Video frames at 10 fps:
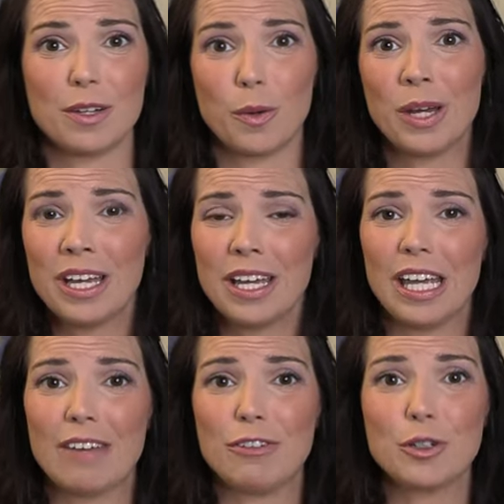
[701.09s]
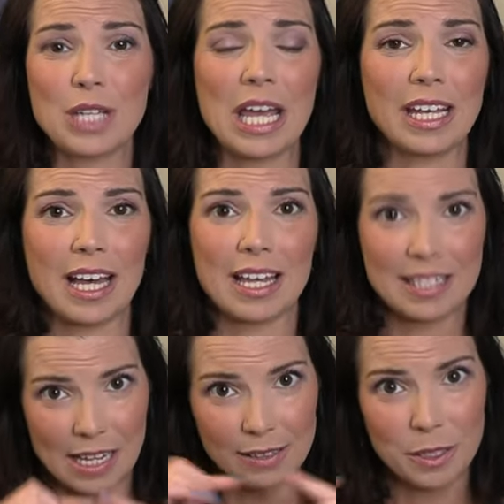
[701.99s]
So if your tank
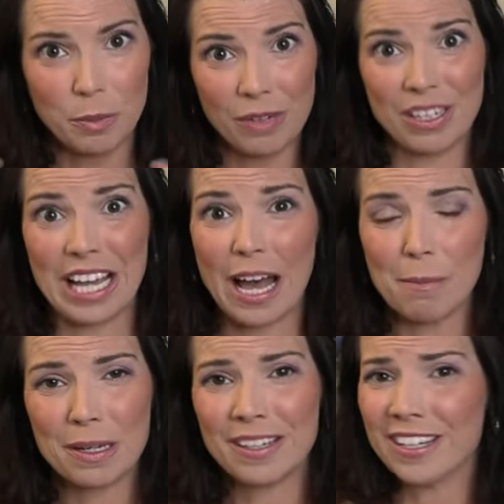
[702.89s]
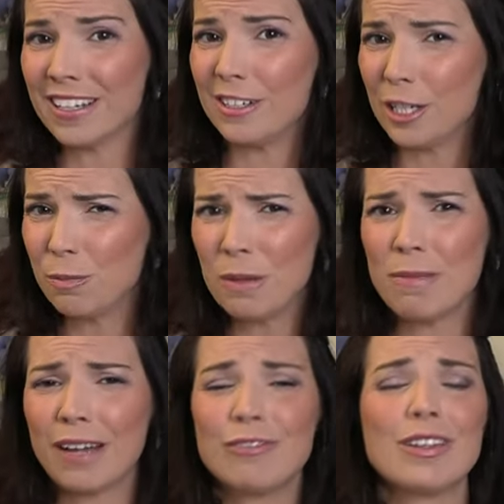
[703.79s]
has a little bit of a gap, just be
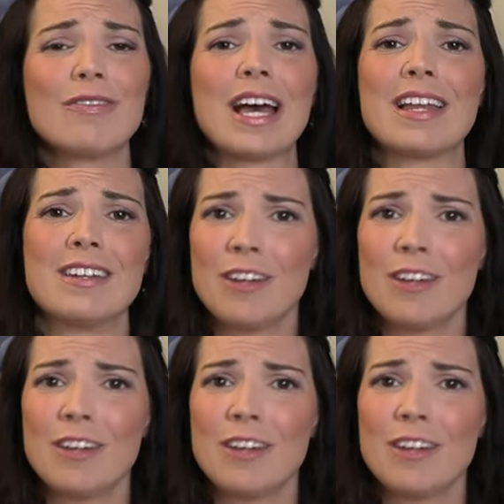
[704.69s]
mindful of that.